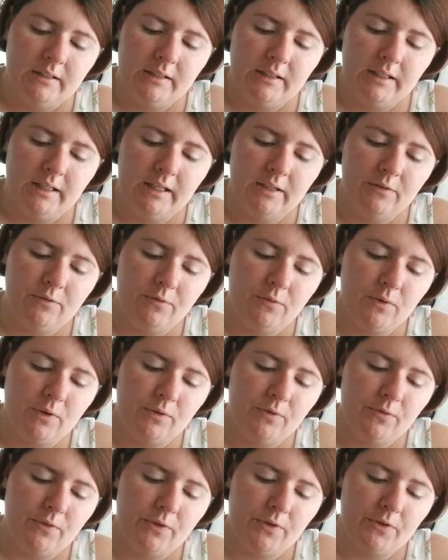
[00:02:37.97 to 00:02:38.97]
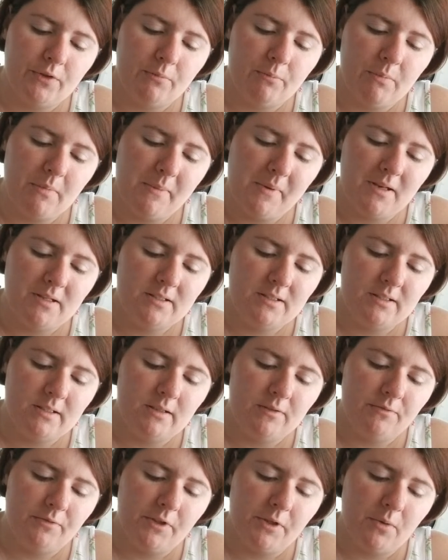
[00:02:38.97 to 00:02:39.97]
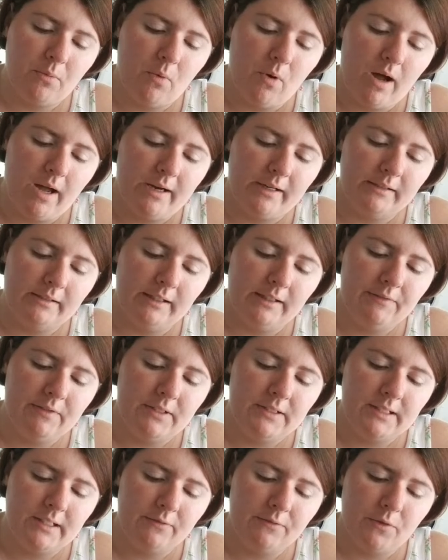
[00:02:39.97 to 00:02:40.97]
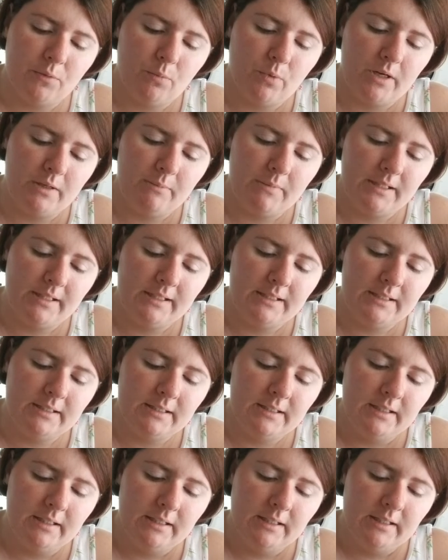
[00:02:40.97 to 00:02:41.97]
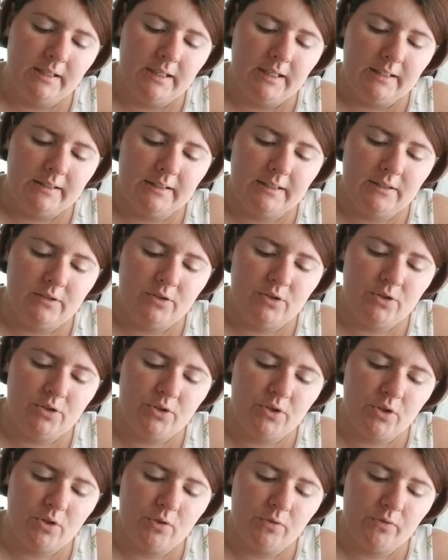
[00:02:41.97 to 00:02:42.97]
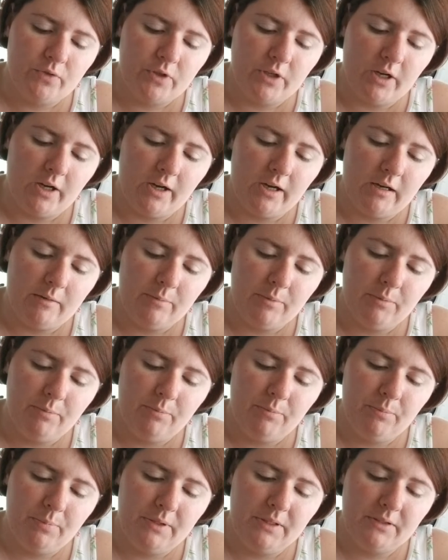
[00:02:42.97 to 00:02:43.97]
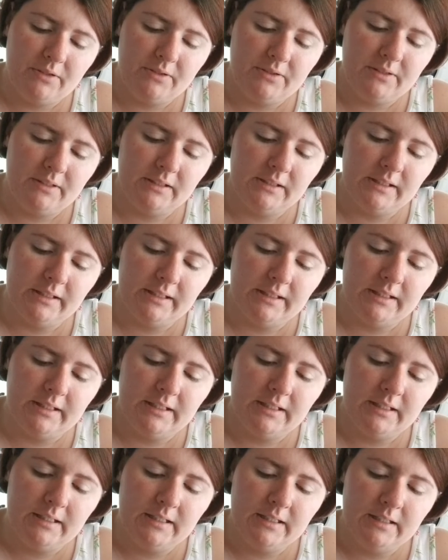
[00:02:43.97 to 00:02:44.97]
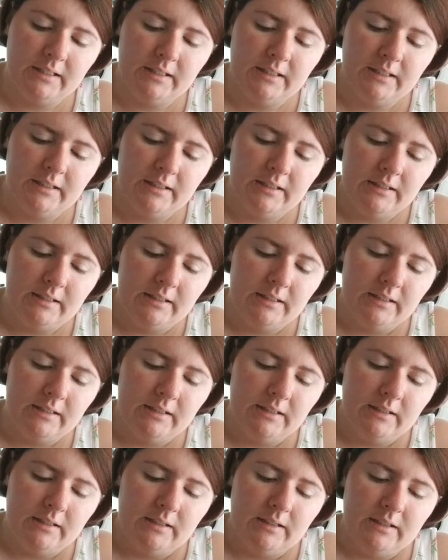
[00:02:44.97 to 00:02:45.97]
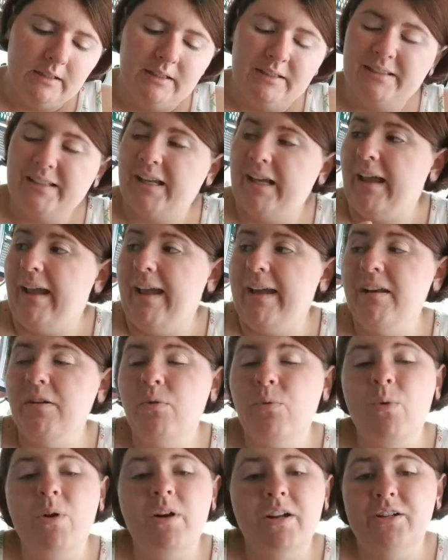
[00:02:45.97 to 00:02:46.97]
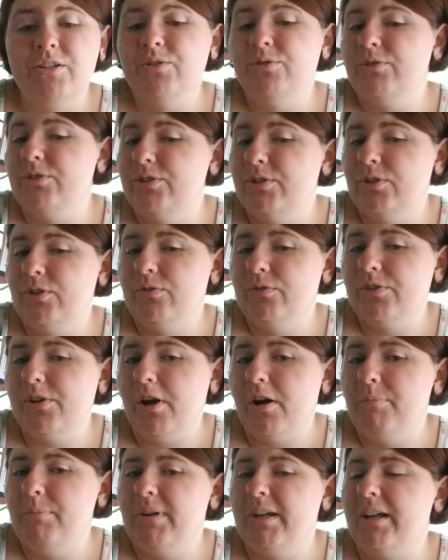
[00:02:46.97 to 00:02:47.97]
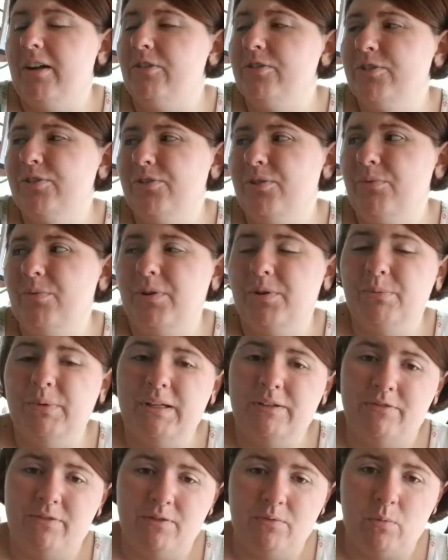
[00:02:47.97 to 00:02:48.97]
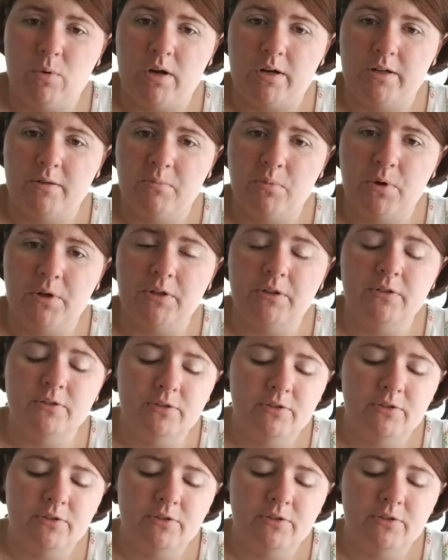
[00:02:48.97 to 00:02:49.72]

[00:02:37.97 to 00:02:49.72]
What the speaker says: Heat for a further minute if required. Leave to stand for 1 minute. And then stove top. Pierce the lid. Like, I kind of want to do stove top, but I also don't want to wait for the water to boil.